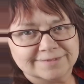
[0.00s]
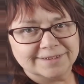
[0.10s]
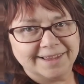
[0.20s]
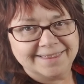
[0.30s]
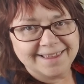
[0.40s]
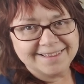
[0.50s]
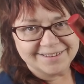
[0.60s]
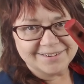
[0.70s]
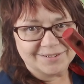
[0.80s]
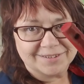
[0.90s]
and they
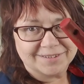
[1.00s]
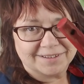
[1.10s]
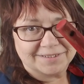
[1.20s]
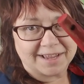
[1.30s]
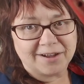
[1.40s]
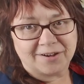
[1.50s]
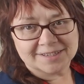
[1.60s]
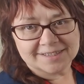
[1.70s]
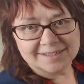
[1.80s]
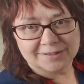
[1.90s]
look, they
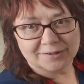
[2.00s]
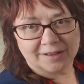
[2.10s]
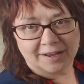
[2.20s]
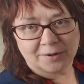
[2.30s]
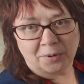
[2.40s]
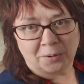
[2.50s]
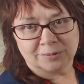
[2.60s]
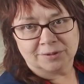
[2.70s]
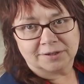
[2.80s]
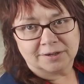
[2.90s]
honestly look like
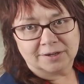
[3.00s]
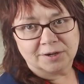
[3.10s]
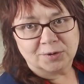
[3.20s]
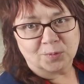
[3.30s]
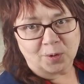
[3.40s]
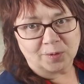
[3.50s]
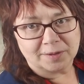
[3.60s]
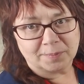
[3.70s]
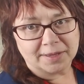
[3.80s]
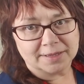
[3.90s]
old
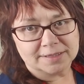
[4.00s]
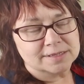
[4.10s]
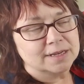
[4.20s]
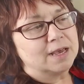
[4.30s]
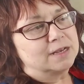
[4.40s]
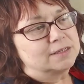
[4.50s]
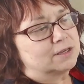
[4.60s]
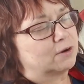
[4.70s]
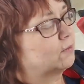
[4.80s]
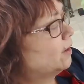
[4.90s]
rolling pins.
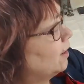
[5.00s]
So